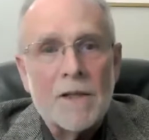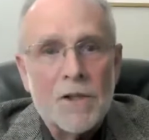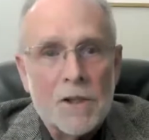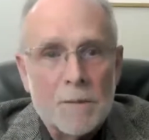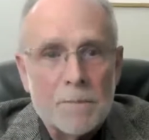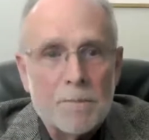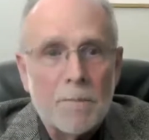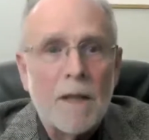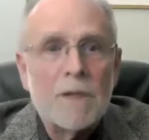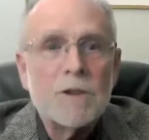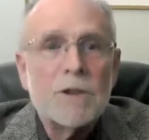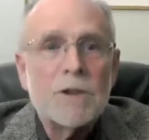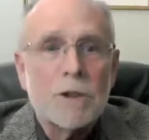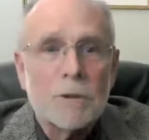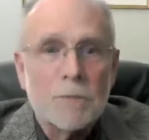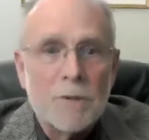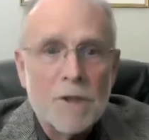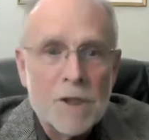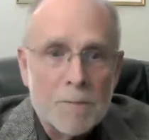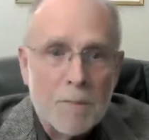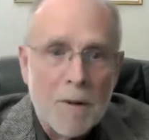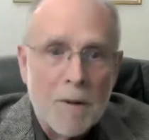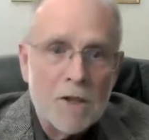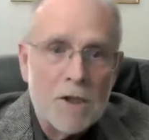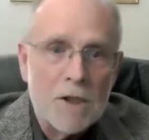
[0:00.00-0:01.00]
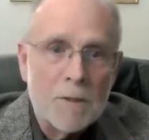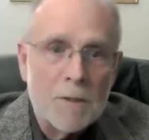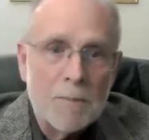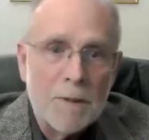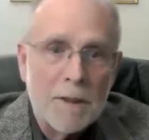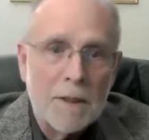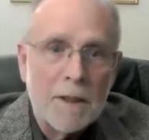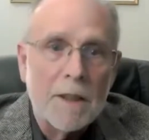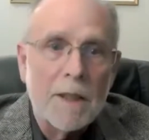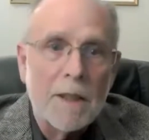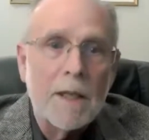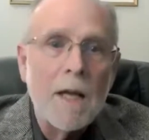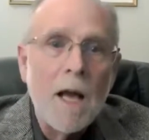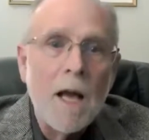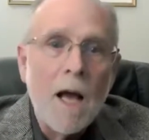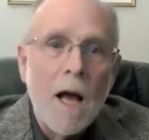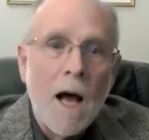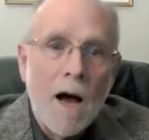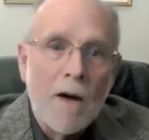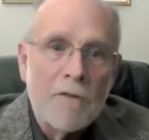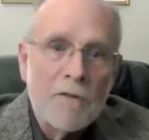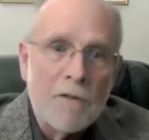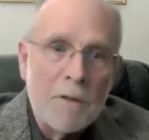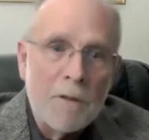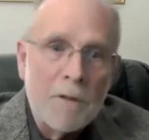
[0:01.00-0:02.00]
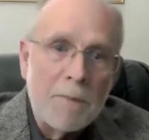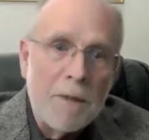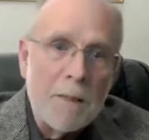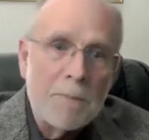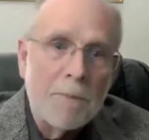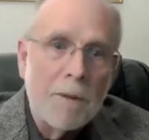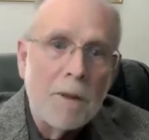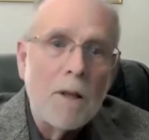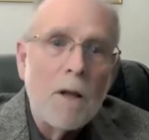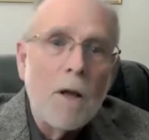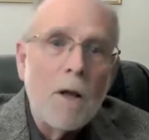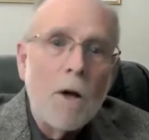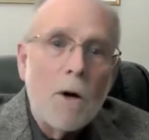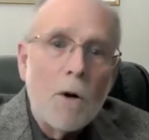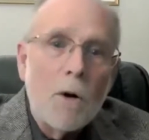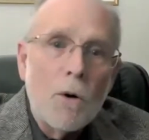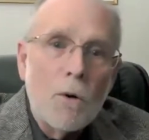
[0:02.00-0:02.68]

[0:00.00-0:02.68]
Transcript: as much the responsibility of the people